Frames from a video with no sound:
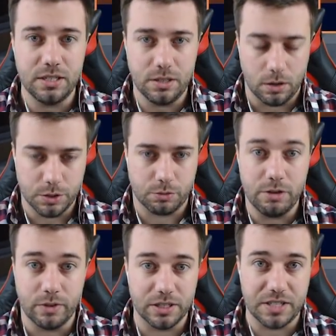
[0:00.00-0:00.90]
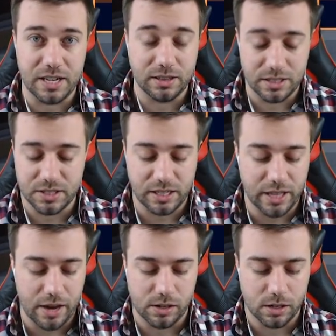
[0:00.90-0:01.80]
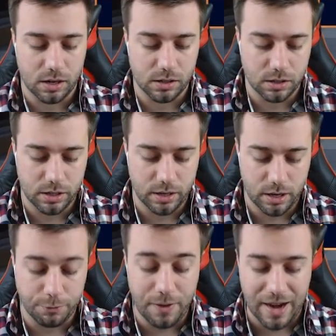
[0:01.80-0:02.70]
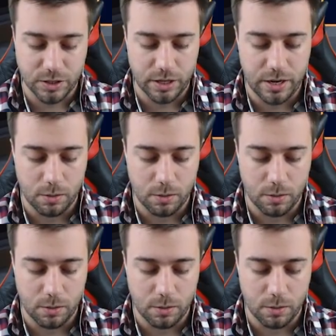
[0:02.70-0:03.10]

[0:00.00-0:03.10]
you know, screen real estate and things like that are, are uh, a factor here,